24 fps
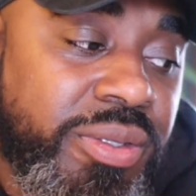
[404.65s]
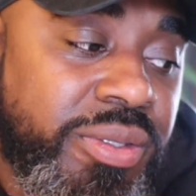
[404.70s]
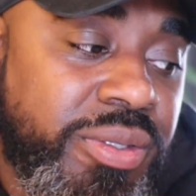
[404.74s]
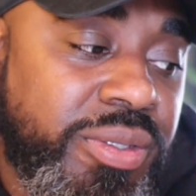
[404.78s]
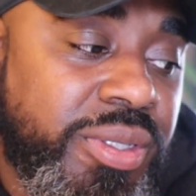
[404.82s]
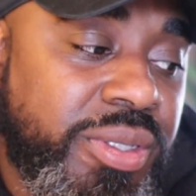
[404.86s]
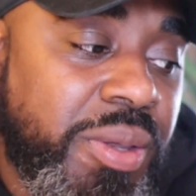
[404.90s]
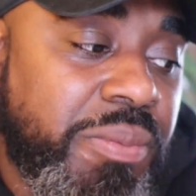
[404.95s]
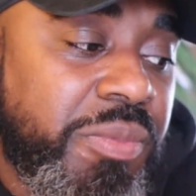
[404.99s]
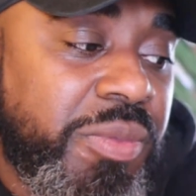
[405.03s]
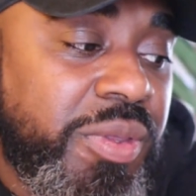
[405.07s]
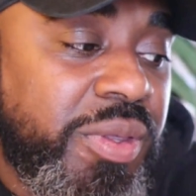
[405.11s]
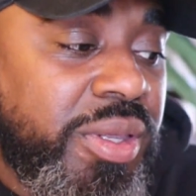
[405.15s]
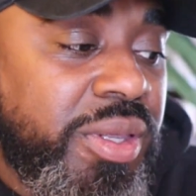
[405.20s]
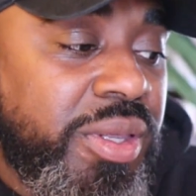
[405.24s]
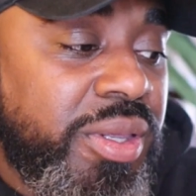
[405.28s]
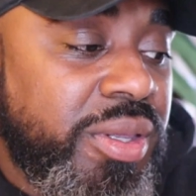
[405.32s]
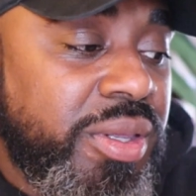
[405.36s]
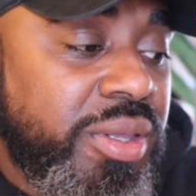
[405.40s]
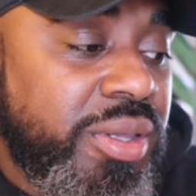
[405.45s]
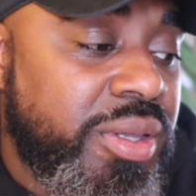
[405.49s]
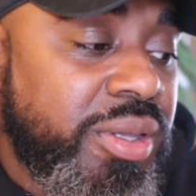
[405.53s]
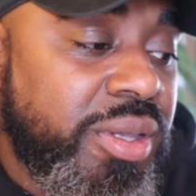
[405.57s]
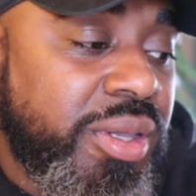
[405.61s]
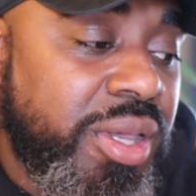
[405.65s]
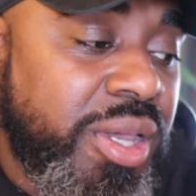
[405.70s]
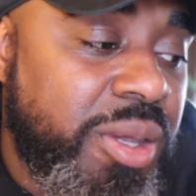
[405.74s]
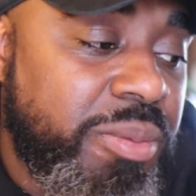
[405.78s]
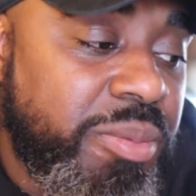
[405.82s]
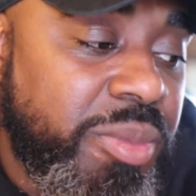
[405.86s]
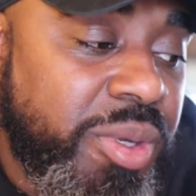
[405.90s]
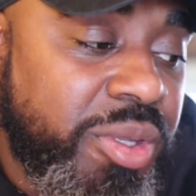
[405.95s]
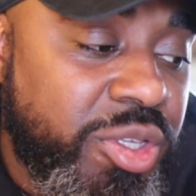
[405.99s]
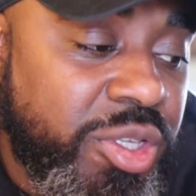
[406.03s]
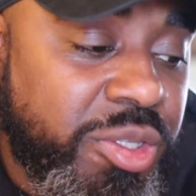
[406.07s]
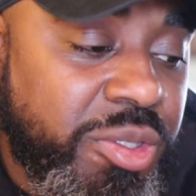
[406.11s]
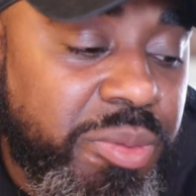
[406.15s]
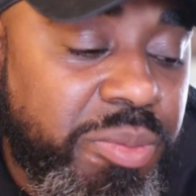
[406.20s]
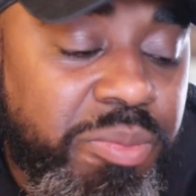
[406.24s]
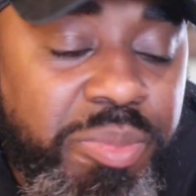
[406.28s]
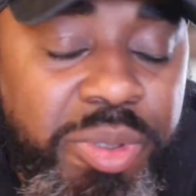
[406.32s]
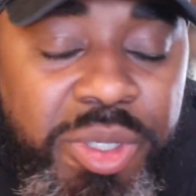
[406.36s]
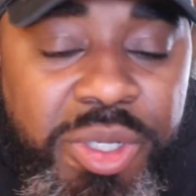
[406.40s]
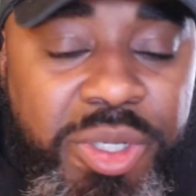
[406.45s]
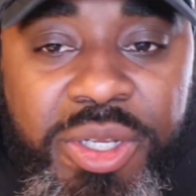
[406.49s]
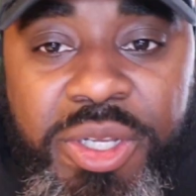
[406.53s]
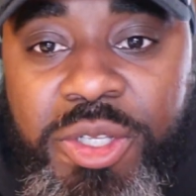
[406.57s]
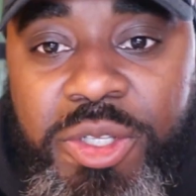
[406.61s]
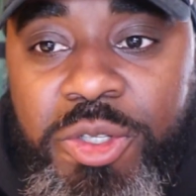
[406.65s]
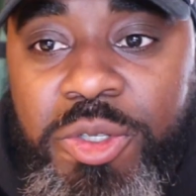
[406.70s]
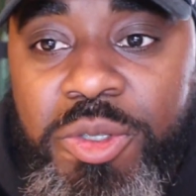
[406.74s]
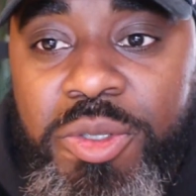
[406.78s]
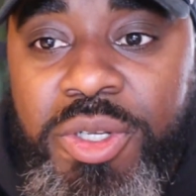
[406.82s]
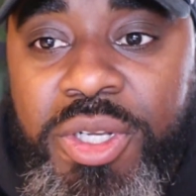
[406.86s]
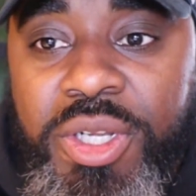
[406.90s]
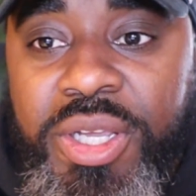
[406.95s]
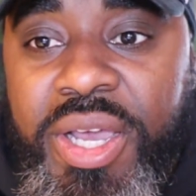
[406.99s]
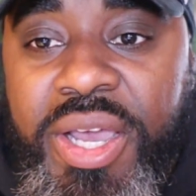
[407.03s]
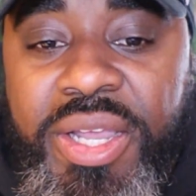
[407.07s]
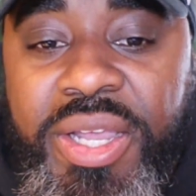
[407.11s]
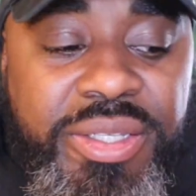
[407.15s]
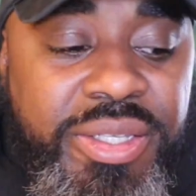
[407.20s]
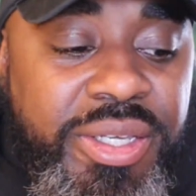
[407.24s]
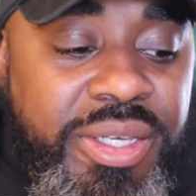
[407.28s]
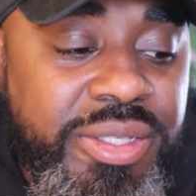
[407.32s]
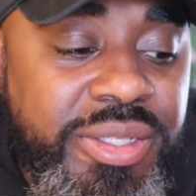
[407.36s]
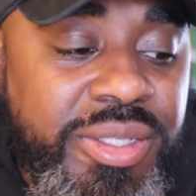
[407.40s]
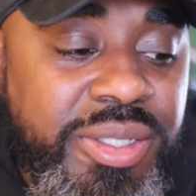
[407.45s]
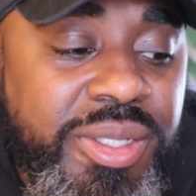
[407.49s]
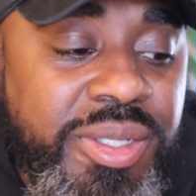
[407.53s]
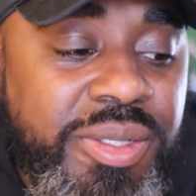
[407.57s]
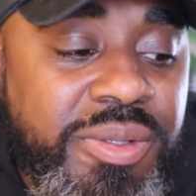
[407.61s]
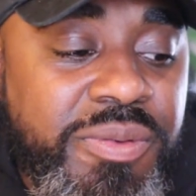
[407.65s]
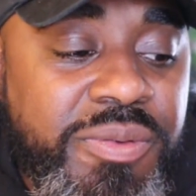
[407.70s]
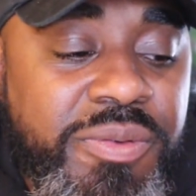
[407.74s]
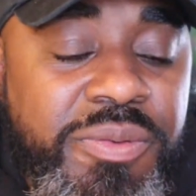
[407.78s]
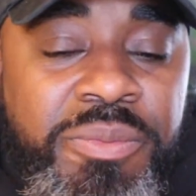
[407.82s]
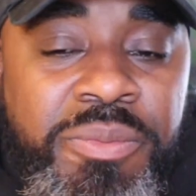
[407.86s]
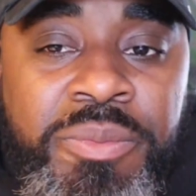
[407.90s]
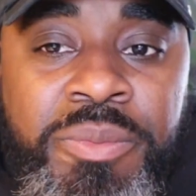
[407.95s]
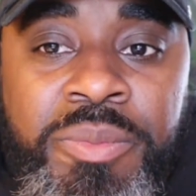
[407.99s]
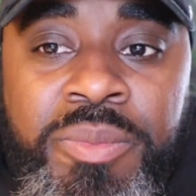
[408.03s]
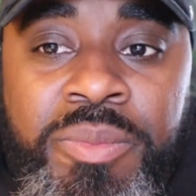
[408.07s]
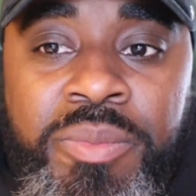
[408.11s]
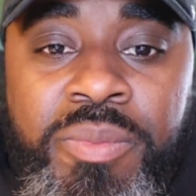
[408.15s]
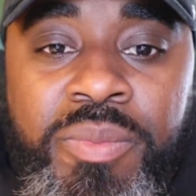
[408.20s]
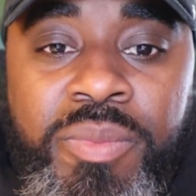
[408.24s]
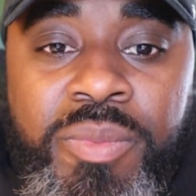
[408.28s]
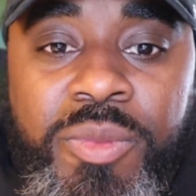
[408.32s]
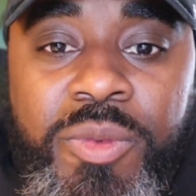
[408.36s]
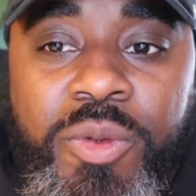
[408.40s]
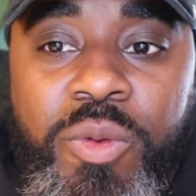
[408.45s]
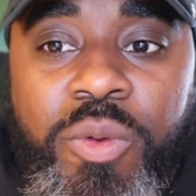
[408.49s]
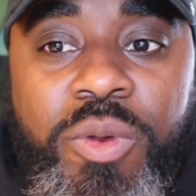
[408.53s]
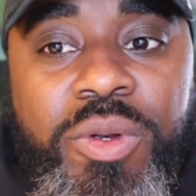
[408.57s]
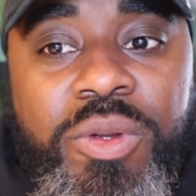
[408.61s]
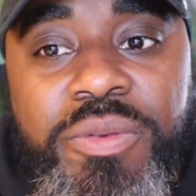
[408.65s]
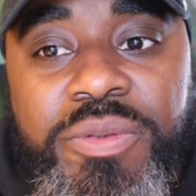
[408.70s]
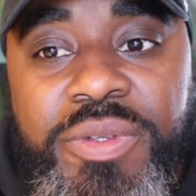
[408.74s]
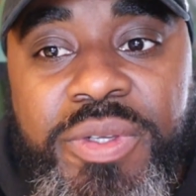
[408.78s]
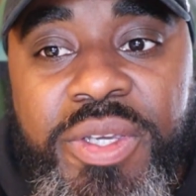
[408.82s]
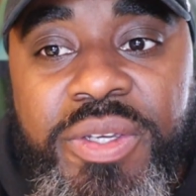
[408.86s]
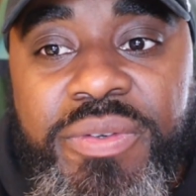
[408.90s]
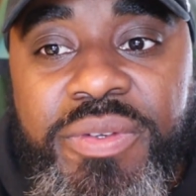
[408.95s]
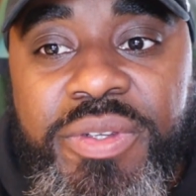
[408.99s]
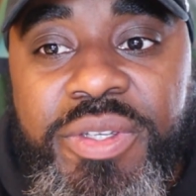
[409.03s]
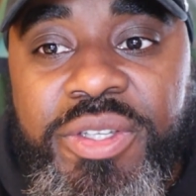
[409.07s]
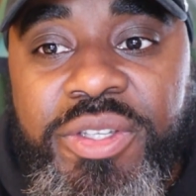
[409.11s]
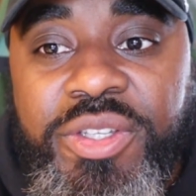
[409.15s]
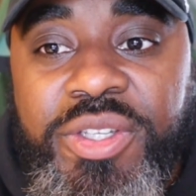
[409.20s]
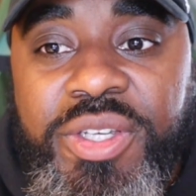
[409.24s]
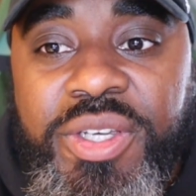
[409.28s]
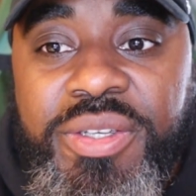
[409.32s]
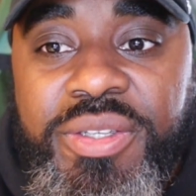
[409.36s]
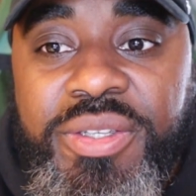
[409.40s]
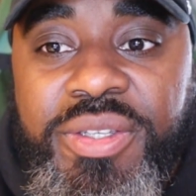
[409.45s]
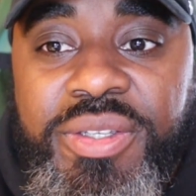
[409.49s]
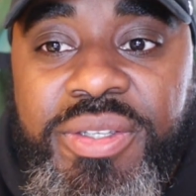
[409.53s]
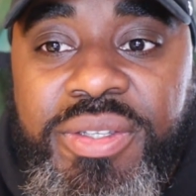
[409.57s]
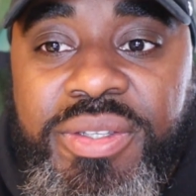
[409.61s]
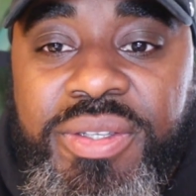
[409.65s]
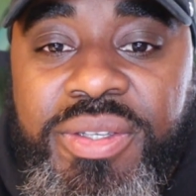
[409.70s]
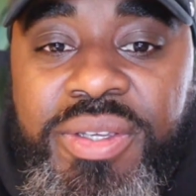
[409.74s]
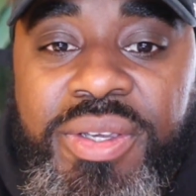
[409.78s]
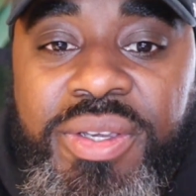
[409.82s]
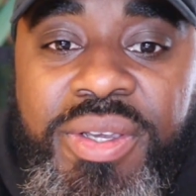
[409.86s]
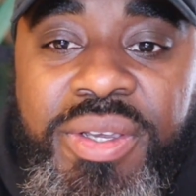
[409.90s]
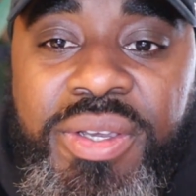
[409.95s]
something, um, and just put it into the context of the road of safety and justice.